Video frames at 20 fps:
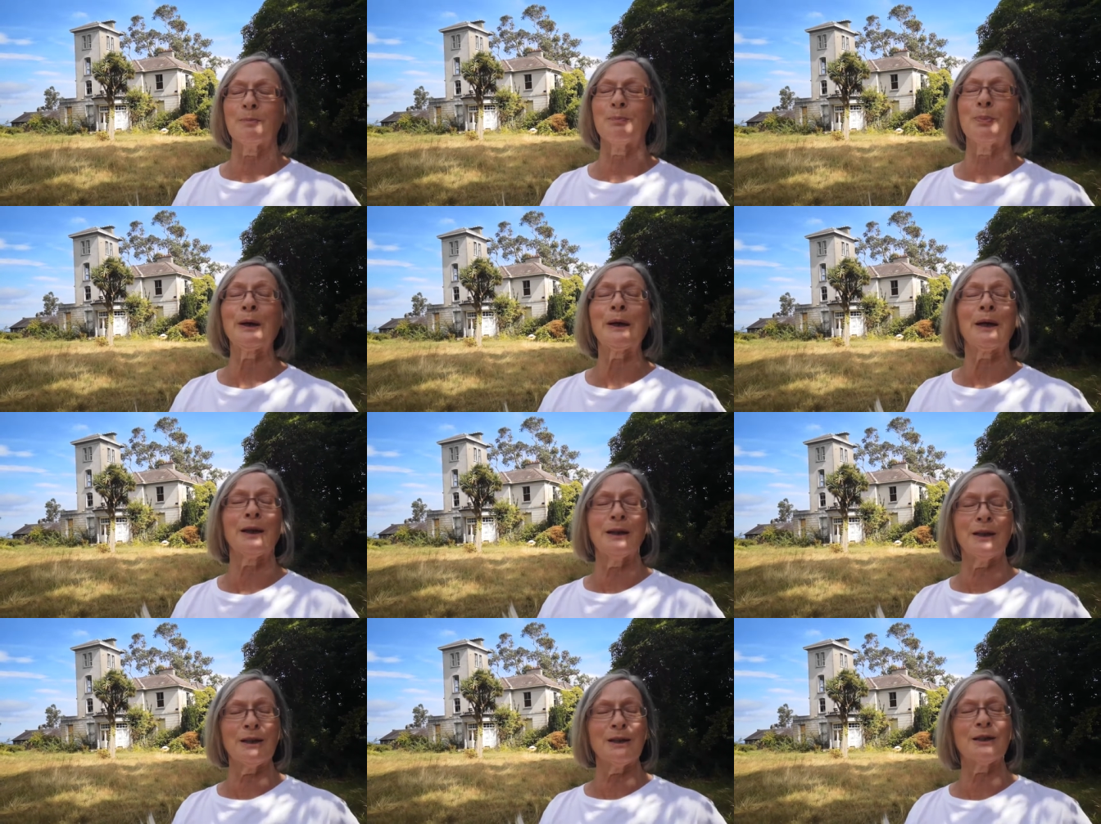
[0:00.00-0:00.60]

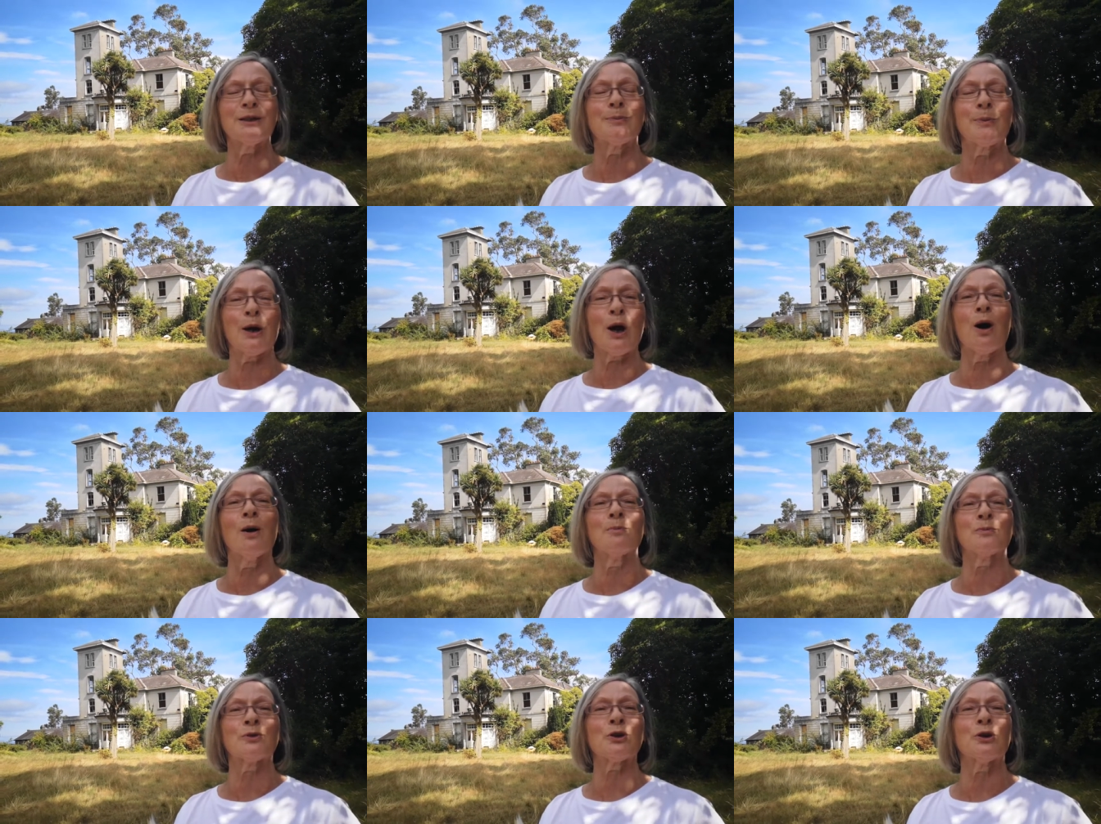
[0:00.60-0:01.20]
beginning to
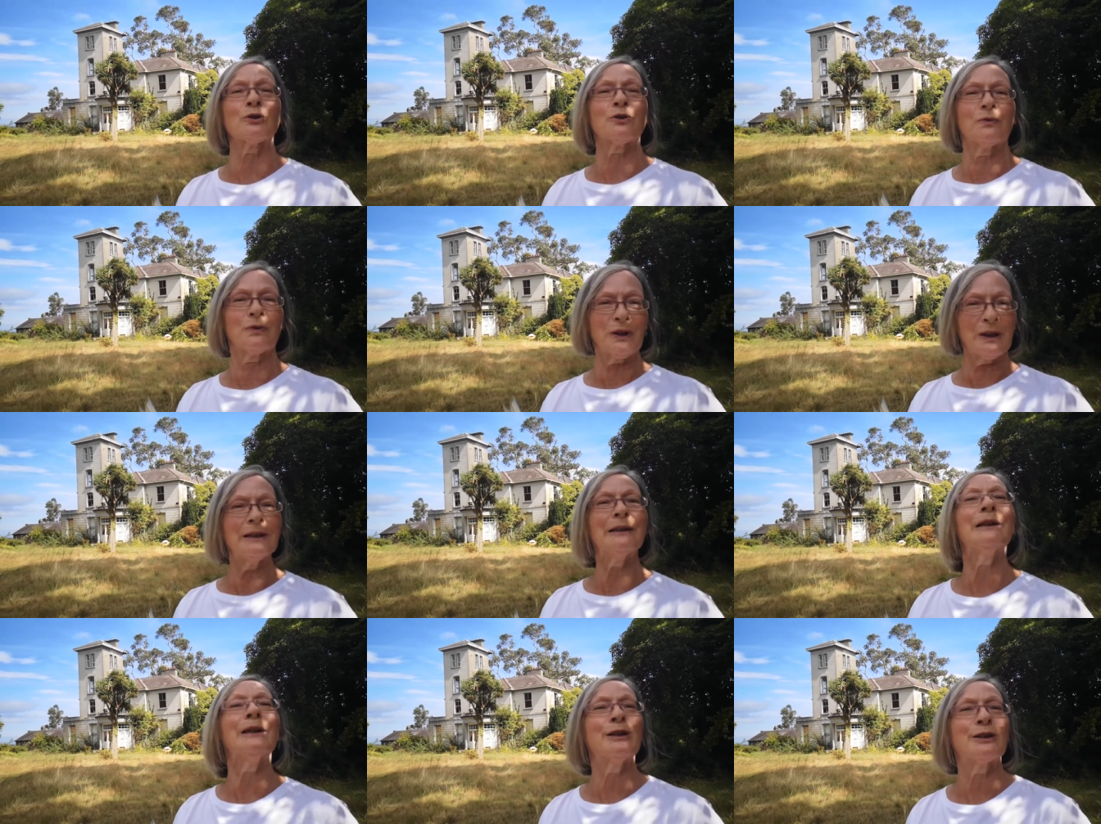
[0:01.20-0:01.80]
become sort of the
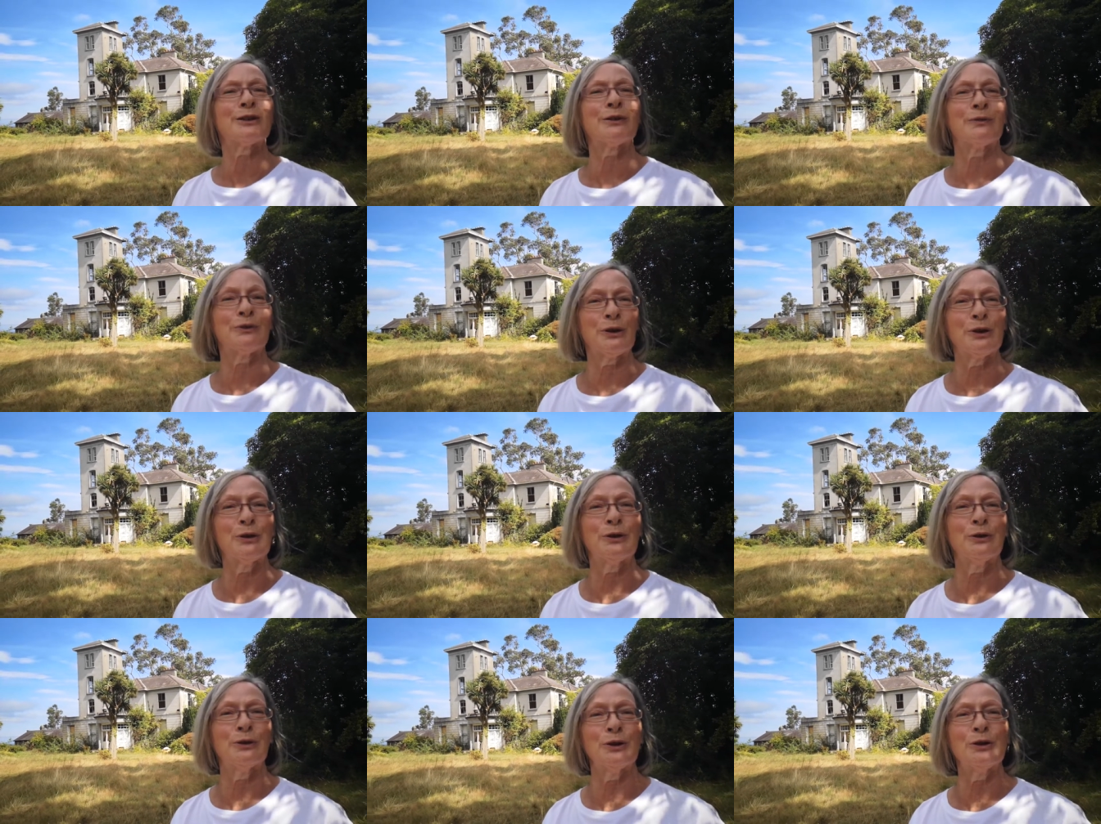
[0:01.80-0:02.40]
elite of
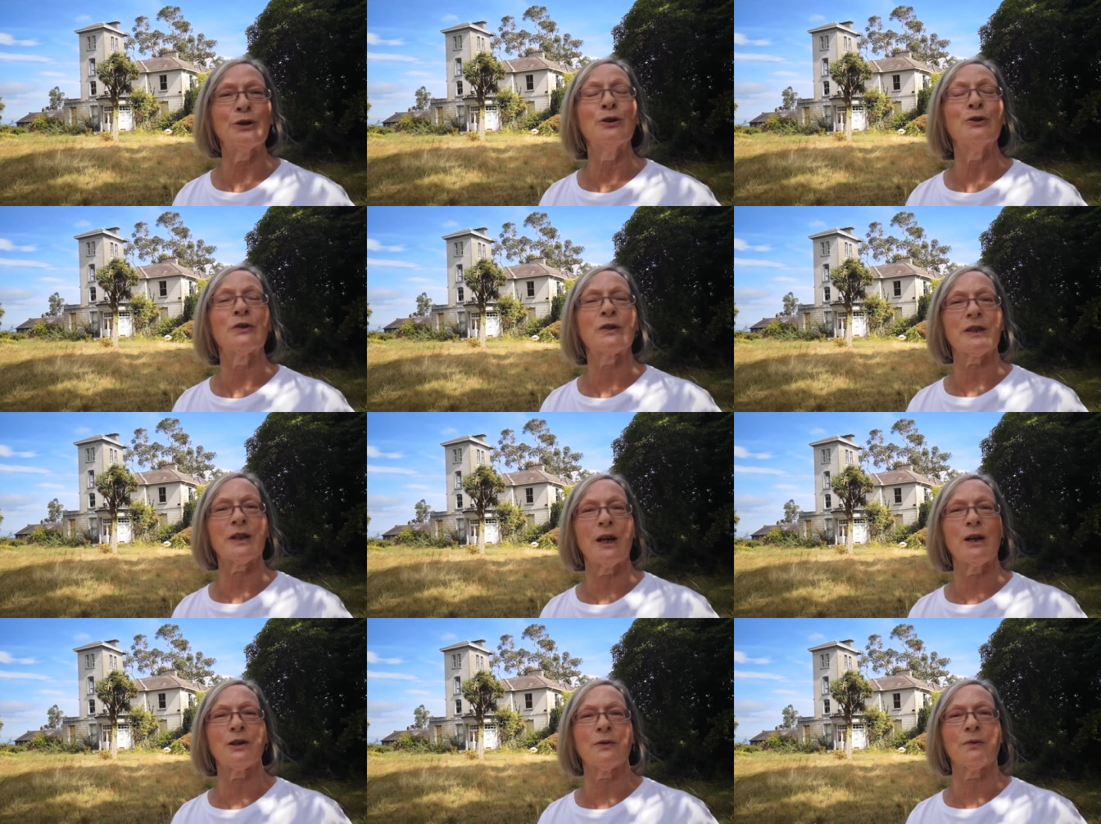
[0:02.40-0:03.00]
the, the new
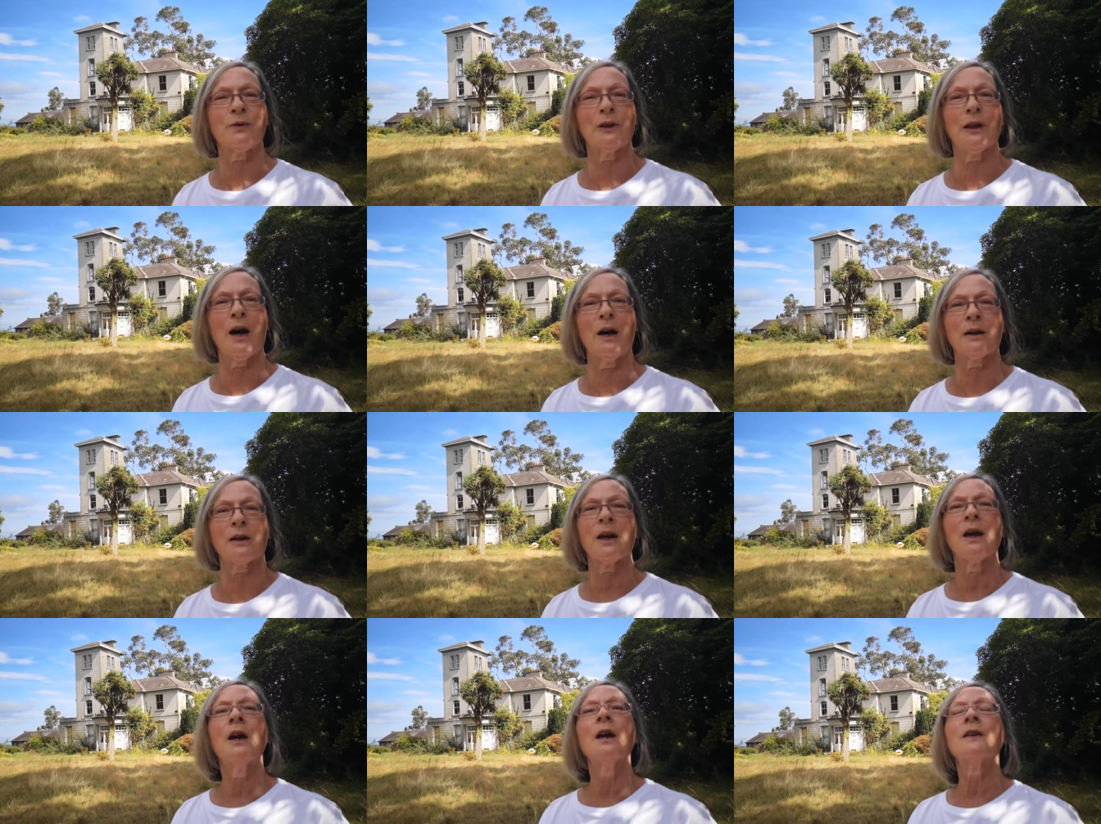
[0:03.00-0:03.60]
state, if you like.